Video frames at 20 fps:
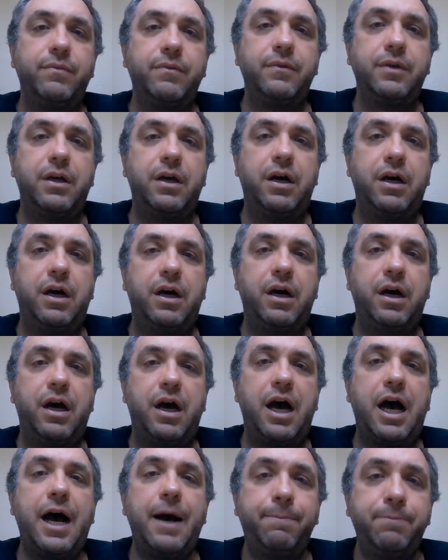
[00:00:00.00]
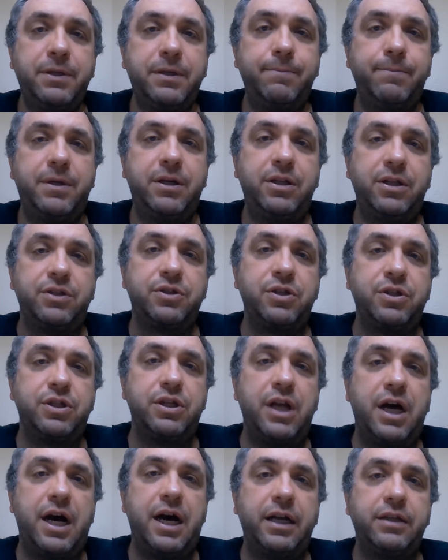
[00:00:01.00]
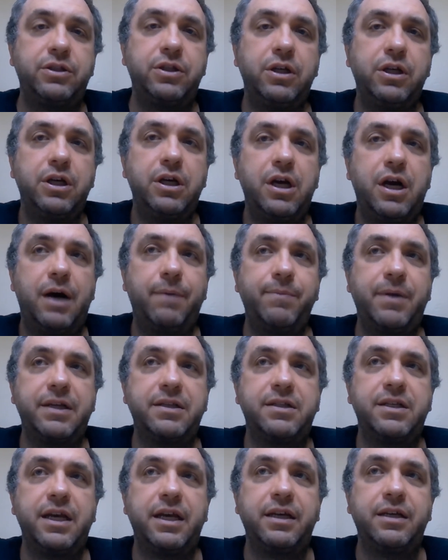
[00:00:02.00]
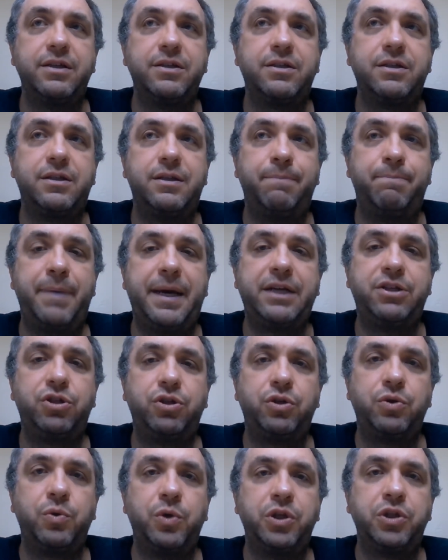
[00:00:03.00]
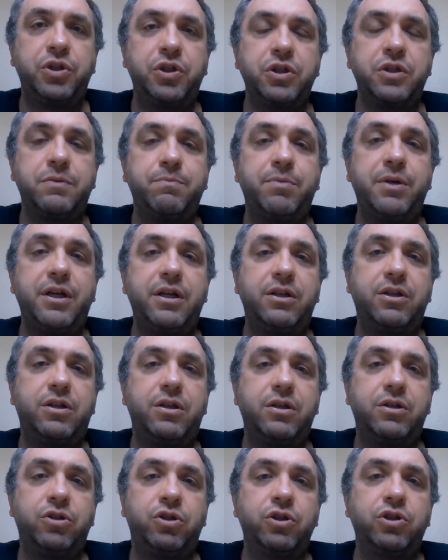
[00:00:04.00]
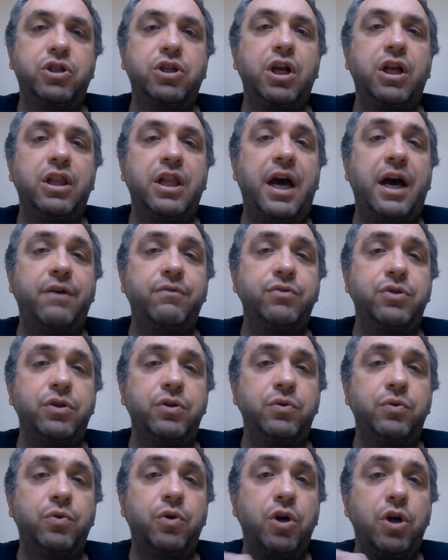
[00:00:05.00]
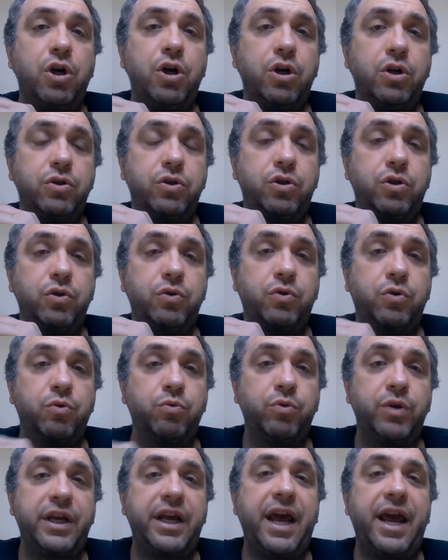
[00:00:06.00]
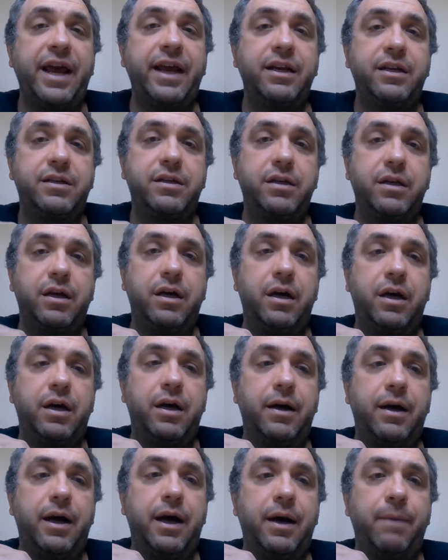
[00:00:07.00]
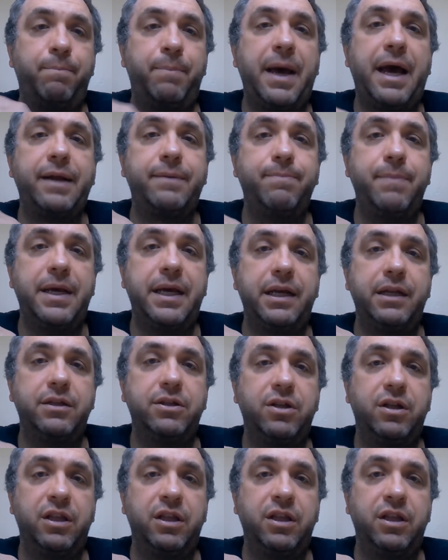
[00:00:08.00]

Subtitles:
optimal. It's not, I'm not saying it's the best choices, but it just allows you to create a Batman